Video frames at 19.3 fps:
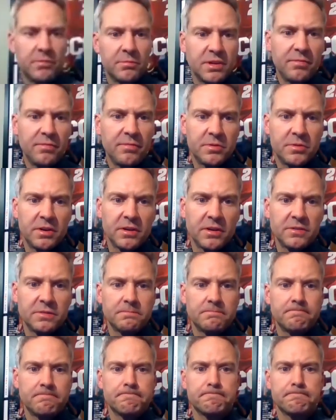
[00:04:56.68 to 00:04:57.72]
from Jeff
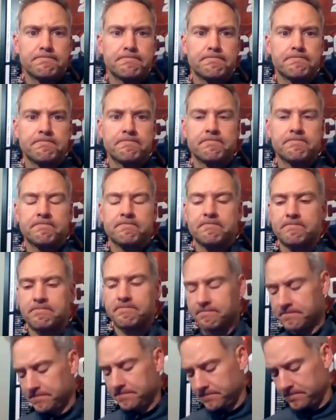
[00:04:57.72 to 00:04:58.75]
Potrykus. So, Dimitri,
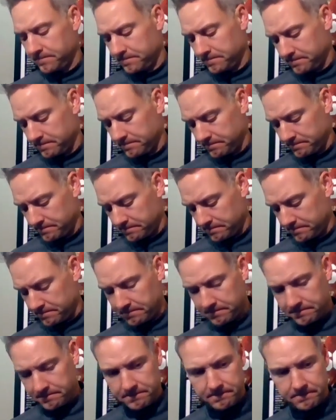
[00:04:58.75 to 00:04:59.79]
about their defense,
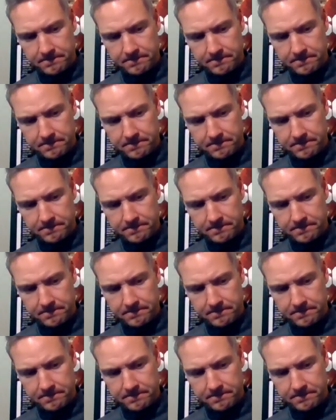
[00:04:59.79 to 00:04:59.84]
you know,